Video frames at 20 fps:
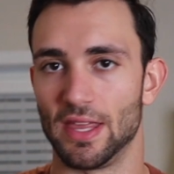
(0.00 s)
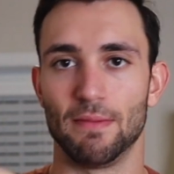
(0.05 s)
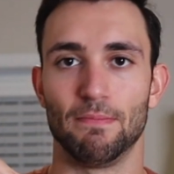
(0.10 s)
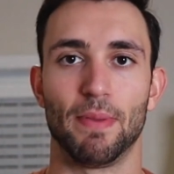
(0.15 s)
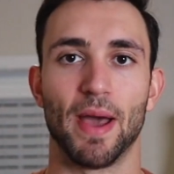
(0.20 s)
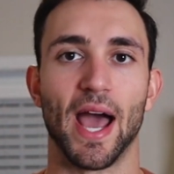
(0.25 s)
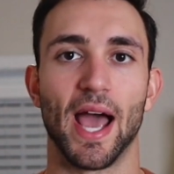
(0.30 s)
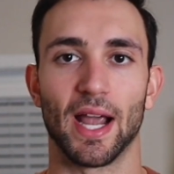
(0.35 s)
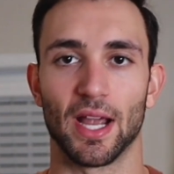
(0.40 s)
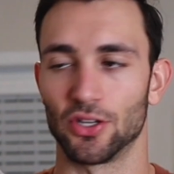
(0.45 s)
then
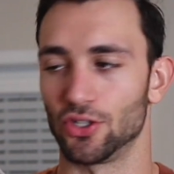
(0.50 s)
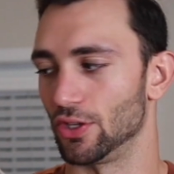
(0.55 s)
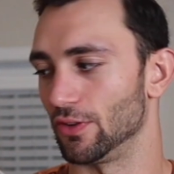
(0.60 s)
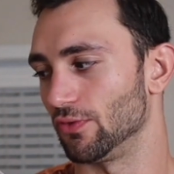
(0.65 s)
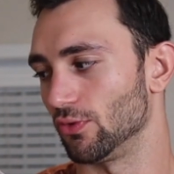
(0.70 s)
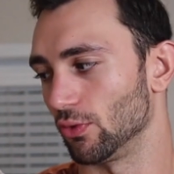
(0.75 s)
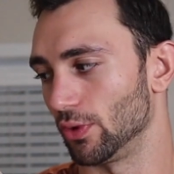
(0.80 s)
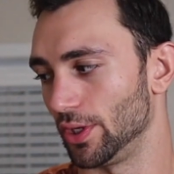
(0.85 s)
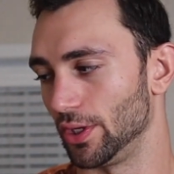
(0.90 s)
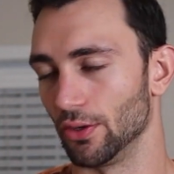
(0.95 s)
package it
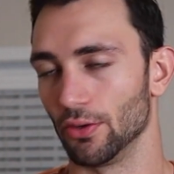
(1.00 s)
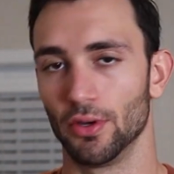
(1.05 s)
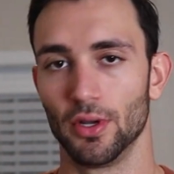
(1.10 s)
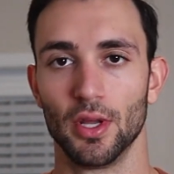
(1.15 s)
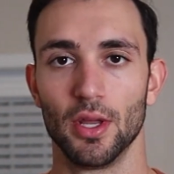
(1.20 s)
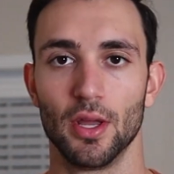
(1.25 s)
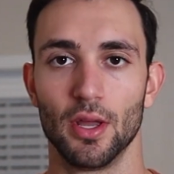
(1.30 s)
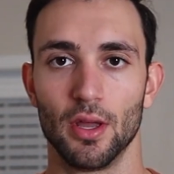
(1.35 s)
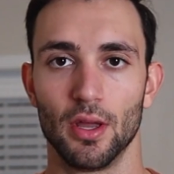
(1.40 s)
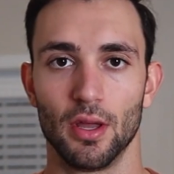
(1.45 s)
for you.
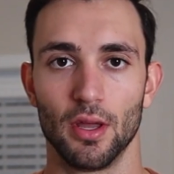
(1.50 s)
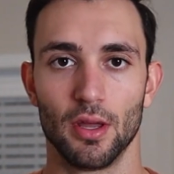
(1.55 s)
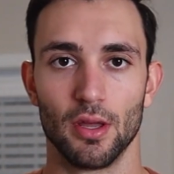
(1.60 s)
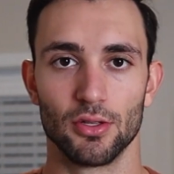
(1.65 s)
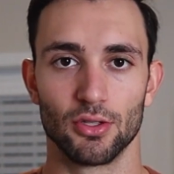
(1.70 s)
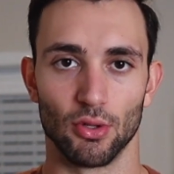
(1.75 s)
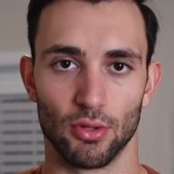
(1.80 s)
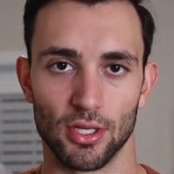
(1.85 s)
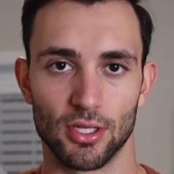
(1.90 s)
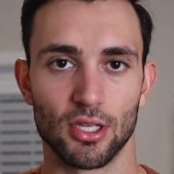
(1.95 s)

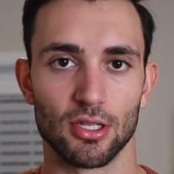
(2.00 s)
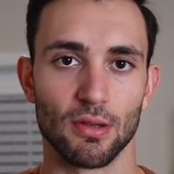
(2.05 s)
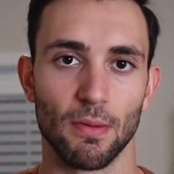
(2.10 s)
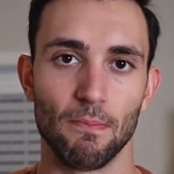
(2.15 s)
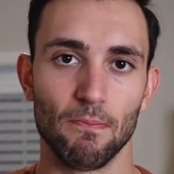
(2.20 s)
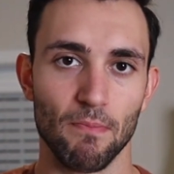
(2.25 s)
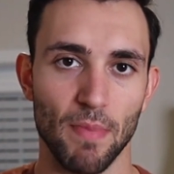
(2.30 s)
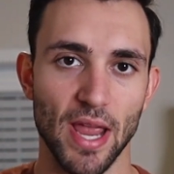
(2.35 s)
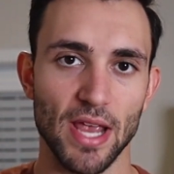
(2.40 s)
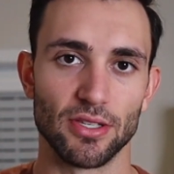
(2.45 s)
So this is
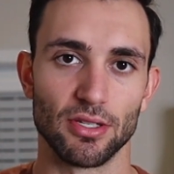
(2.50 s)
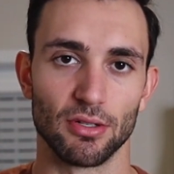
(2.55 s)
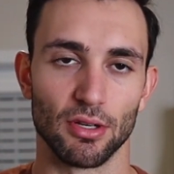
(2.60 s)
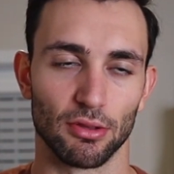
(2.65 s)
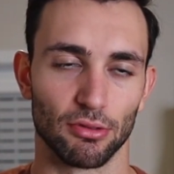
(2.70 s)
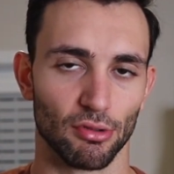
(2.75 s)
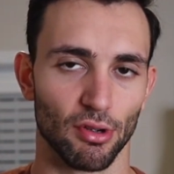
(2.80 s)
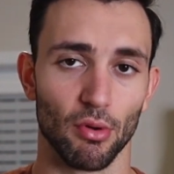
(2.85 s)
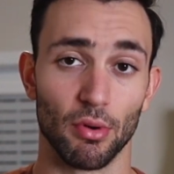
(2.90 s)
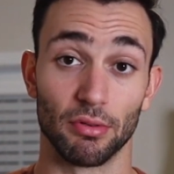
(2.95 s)
amazing to
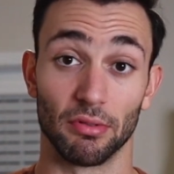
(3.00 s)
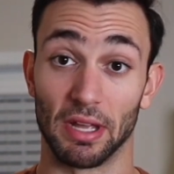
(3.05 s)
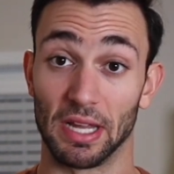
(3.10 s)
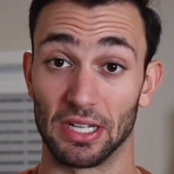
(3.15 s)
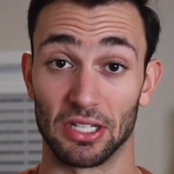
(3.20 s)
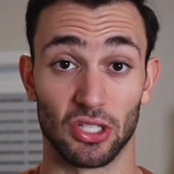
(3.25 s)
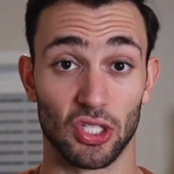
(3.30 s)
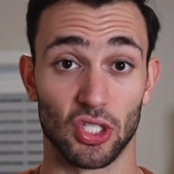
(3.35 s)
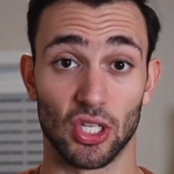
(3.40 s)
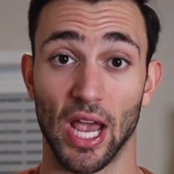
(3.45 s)
throw in
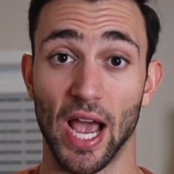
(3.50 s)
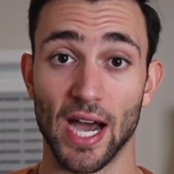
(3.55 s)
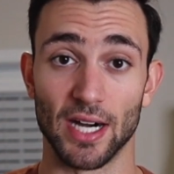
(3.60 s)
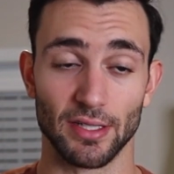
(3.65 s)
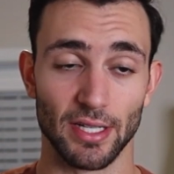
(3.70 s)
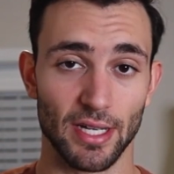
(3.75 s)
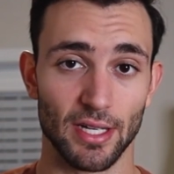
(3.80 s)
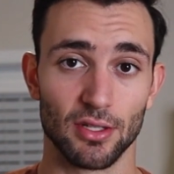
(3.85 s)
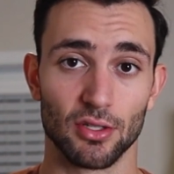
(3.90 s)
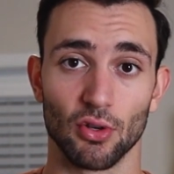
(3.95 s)
like
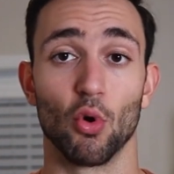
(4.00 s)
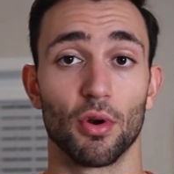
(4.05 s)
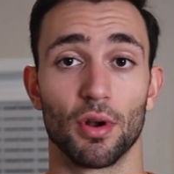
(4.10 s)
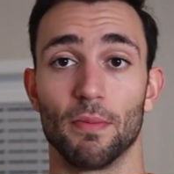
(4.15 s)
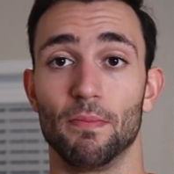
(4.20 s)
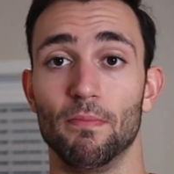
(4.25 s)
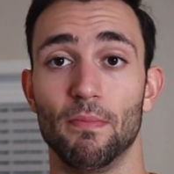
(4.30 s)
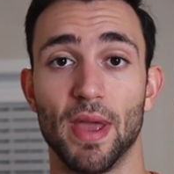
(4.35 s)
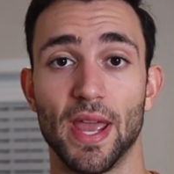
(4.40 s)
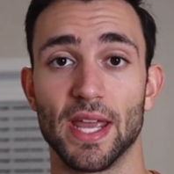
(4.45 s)
salads or to
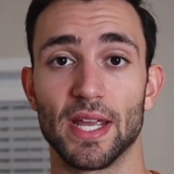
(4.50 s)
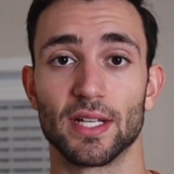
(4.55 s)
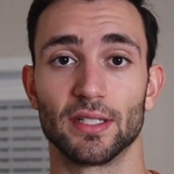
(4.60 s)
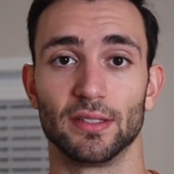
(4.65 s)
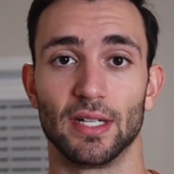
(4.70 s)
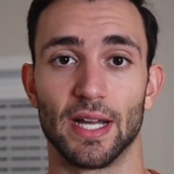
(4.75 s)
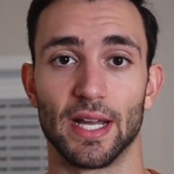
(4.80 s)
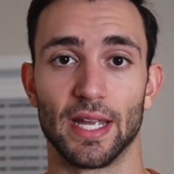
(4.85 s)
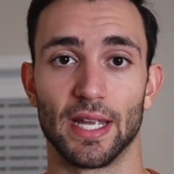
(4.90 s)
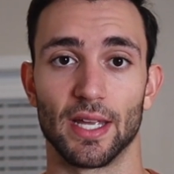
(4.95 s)
make
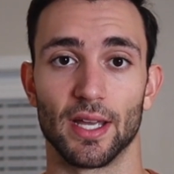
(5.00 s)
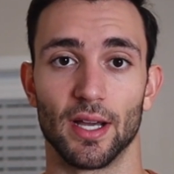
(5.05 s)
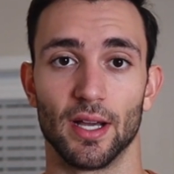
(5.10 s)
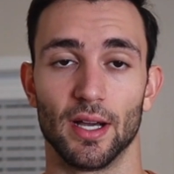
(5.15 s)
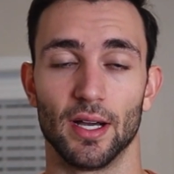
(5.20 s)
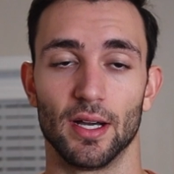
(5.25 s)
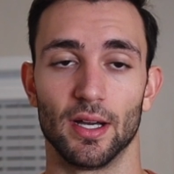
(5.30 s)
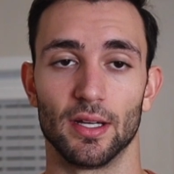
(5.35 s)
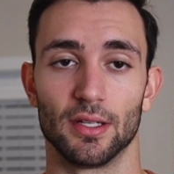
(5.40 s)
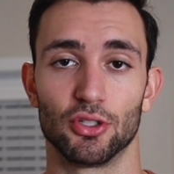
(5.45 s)
like
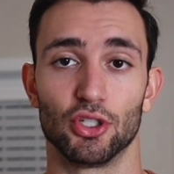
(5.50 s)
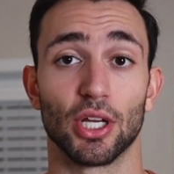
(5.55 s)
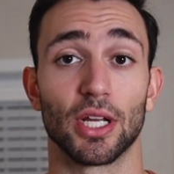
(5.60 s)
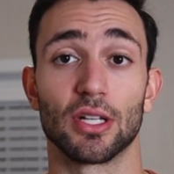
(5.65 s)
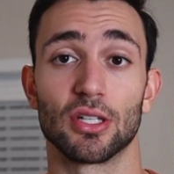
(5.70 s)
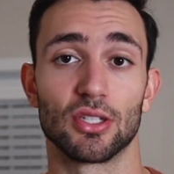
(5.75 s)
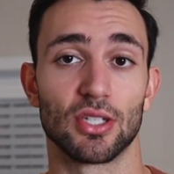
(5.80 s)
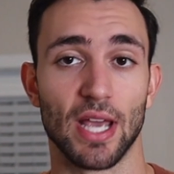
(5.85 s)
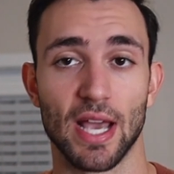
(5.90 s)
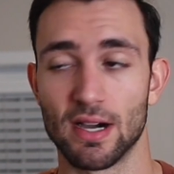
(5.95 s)
uh,
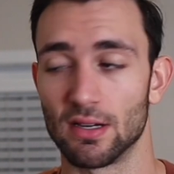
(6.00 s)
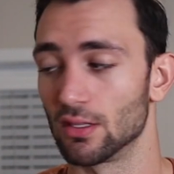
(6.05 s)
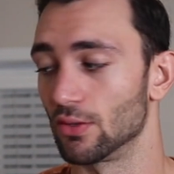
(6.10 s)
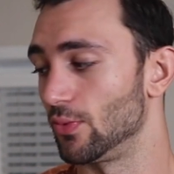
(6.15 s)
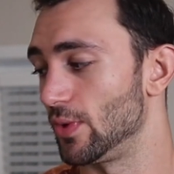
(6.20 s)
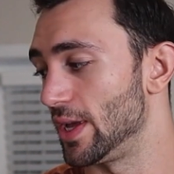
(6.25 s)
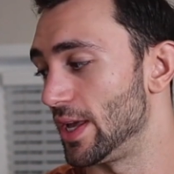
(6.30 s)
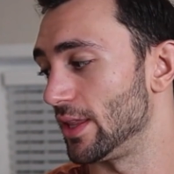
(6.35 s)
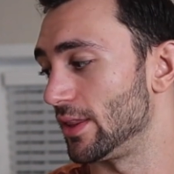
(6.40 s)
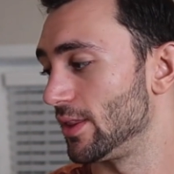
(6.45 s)
chicken salad
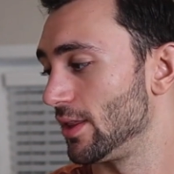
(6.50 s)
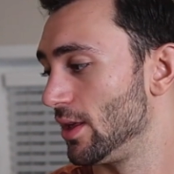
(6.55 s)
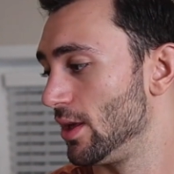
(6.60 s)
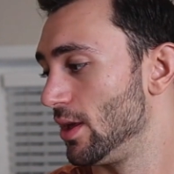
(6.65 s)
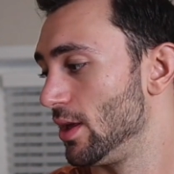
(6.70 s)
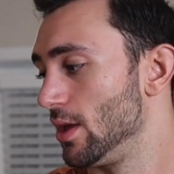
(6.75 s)
with.